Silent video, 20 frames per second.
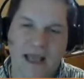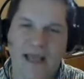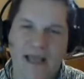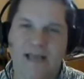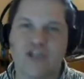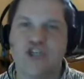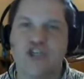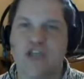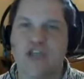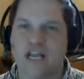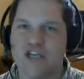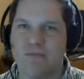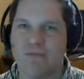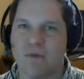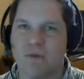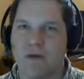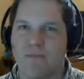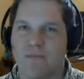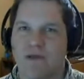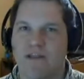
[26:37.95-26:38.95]
And change
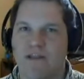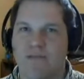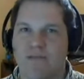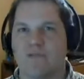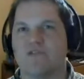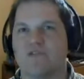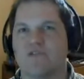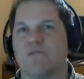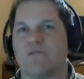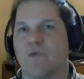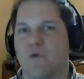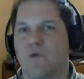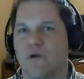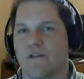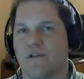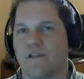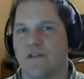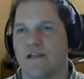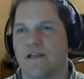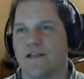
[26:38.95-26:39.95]
them up. And the most
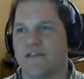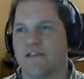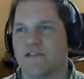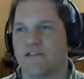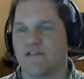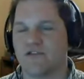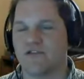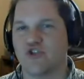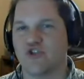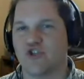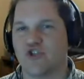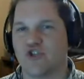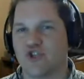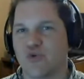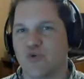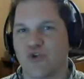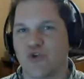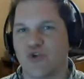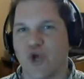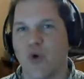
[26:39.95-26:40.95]
important thing is
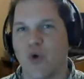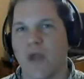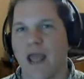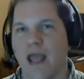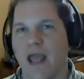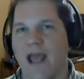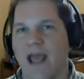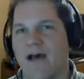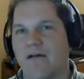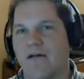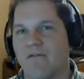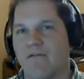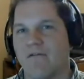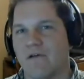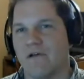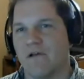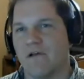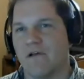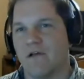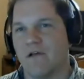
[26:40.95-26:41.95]
don't have
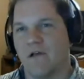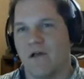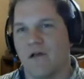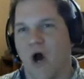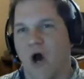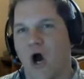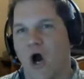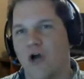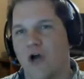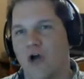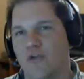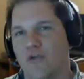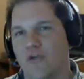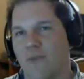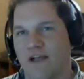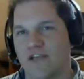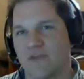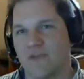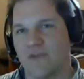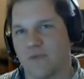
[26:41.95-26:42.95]
all your
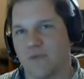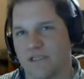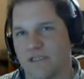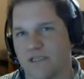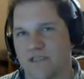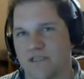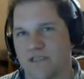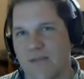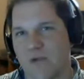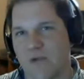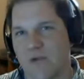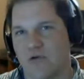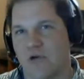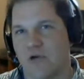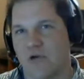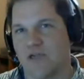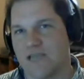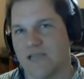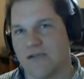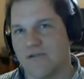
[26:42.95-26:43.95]
passwords the same
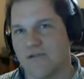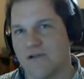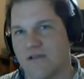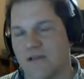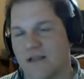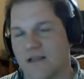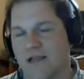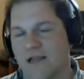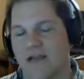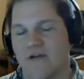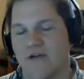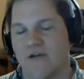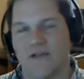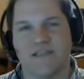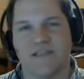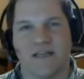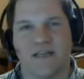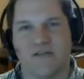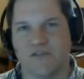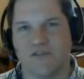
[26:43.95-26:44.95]
across everything. I know it
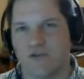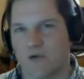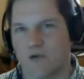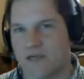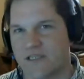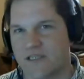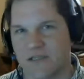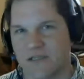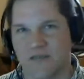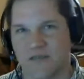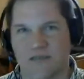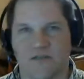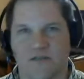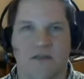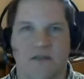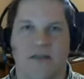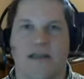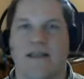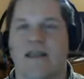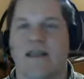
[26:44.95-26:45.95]
sounds crazy because you're
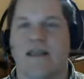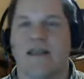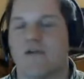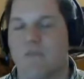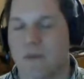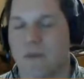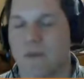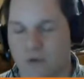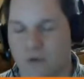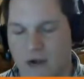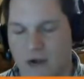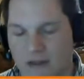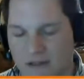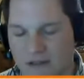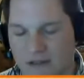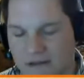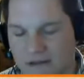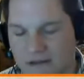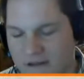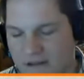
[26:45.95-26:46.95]
like, I can't remember
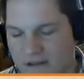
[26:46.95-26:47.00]
anything